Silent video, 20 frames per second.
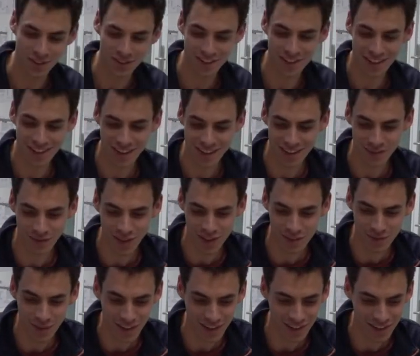it's getting
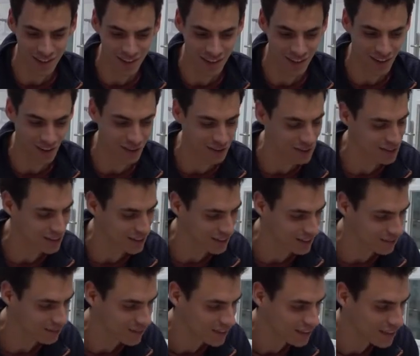much better over
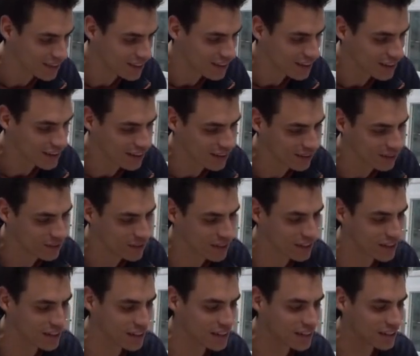time. You
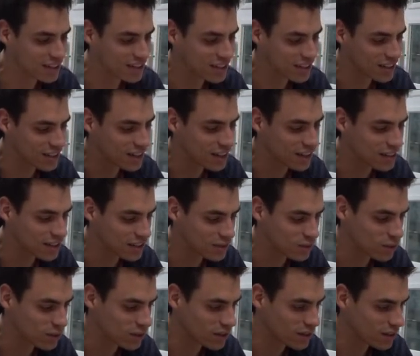can clearly see that this
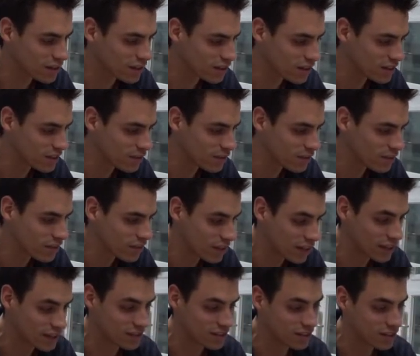one,
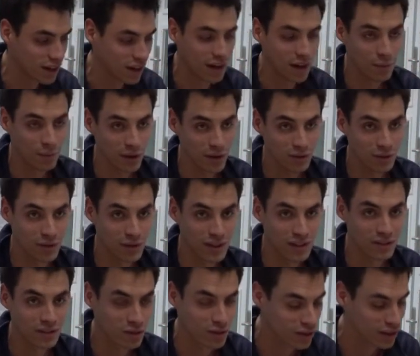apart from that,
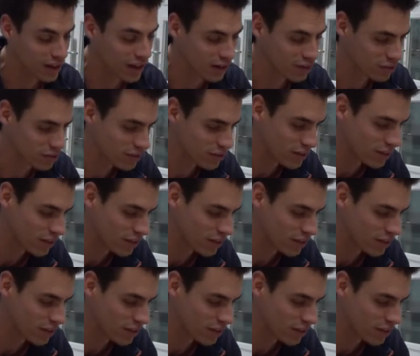it's very heavy.